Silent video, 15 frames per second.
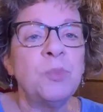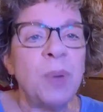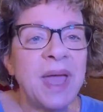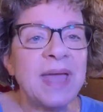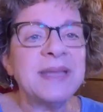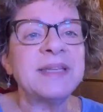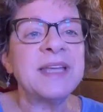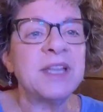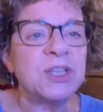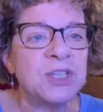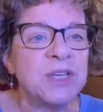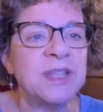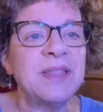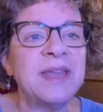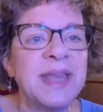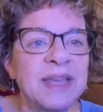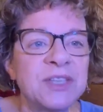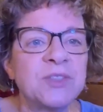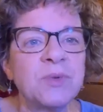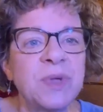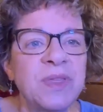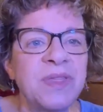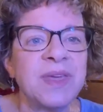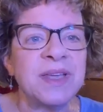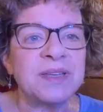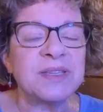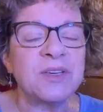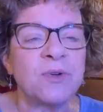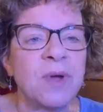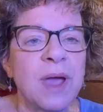you pay attention to the next three
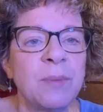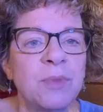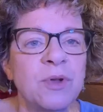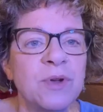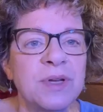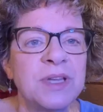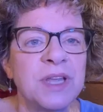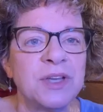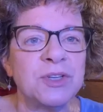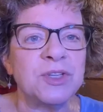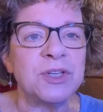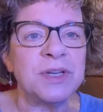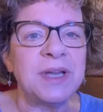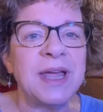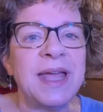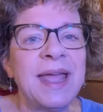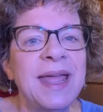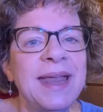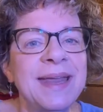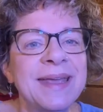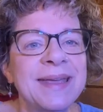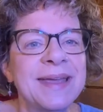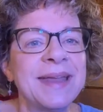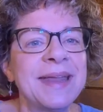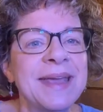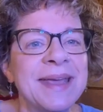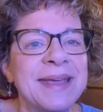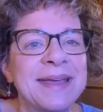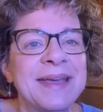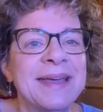things that grab your attention, and it kind of